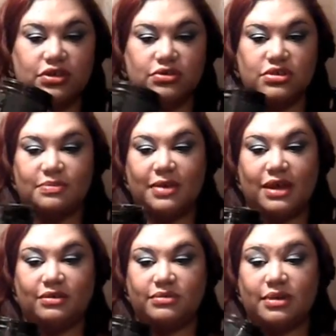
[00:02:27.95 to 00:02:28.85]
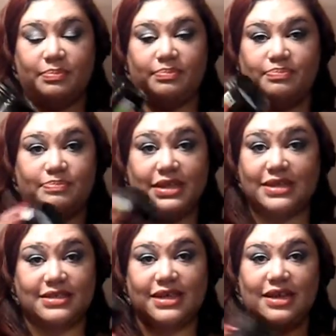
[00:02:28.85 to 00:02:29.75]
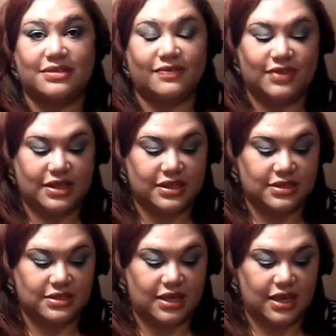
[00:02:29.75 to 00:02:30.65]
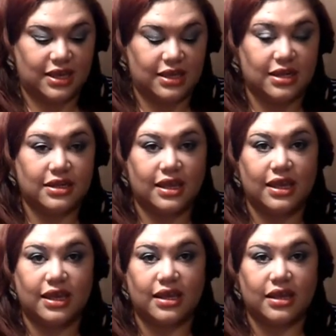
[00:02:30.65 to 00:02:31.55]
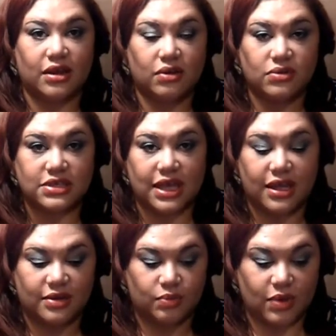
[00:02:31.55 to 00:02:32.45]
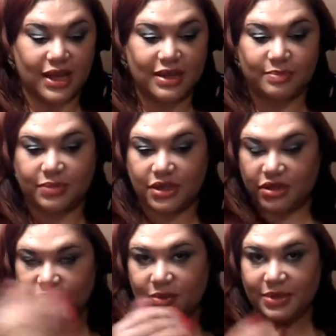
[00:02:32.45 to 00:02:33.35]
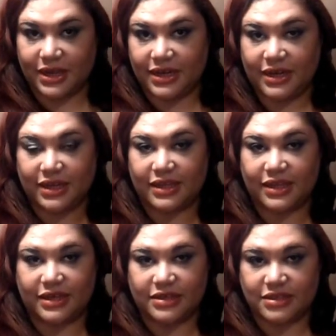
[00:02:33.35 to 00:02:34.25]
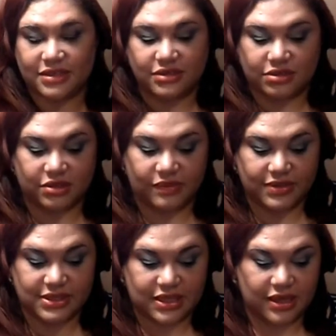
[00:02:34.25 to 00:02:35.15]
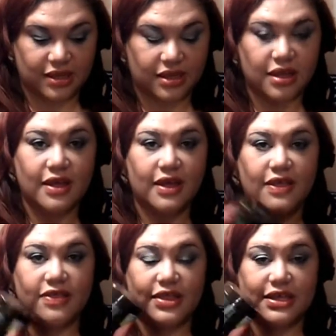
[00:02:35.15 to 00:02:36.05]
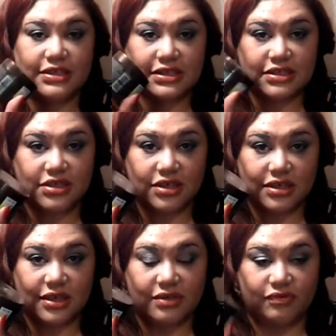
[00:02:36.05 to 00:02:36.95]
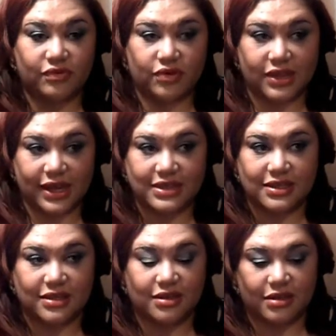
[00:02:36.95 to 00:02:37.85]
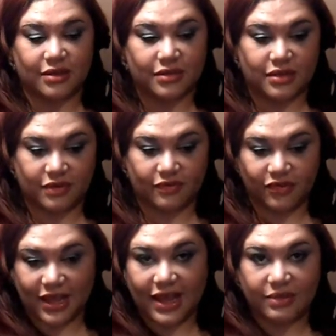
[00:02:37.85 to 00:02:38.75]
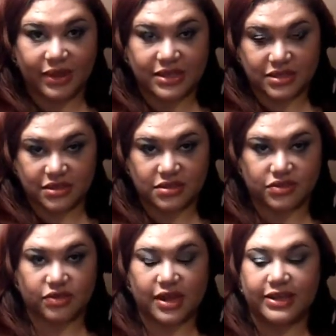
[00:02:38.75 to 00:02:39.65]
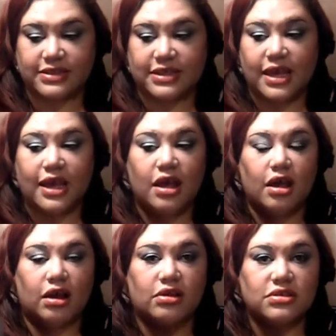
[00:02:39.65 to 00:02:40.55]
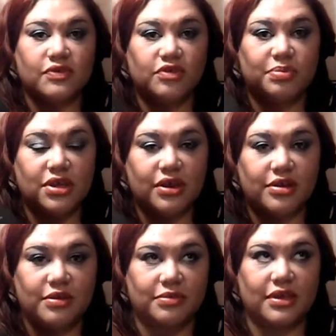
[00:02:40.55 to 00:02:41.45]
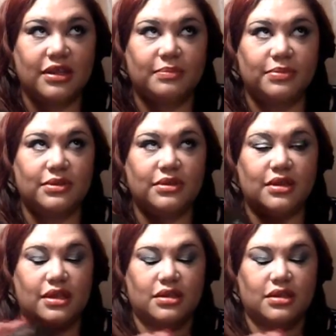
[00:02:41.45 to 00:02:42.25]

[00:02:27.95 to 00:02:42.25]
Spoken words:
only use about a pea size of this, and it goes on white, but you rub it in and it clears and you don't even see it. This is good for, like I said, the flyaways and the strays. Also, if you put your hair in